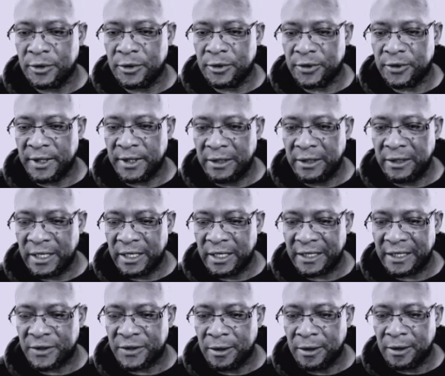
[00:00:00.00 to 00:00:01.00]
So they'll
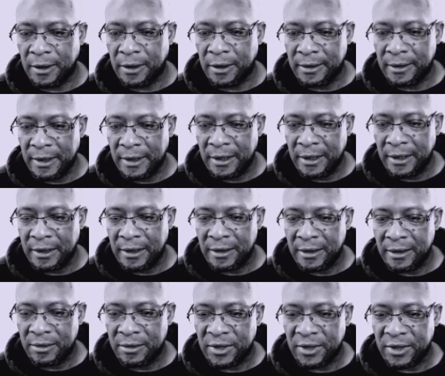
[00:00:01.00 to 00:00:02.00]
castle
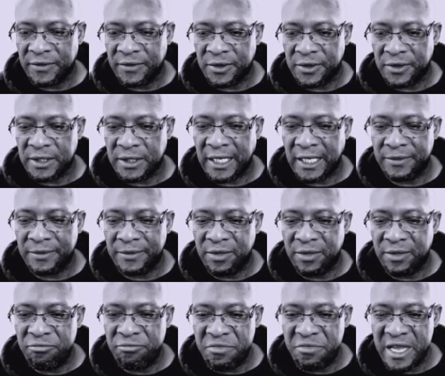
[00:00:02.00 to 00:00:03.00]
Gives us time to
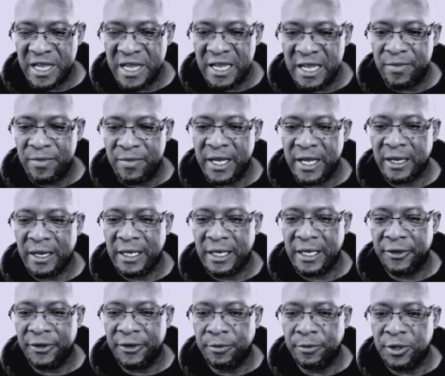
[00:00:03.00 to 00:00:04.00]
maybe
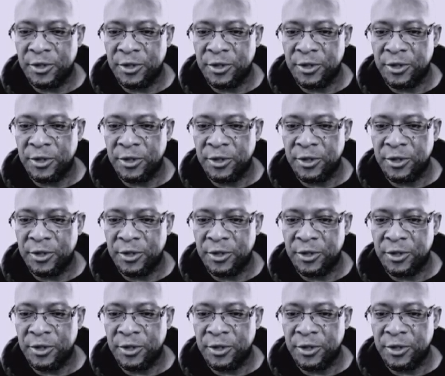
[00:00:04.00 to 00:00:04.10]
get them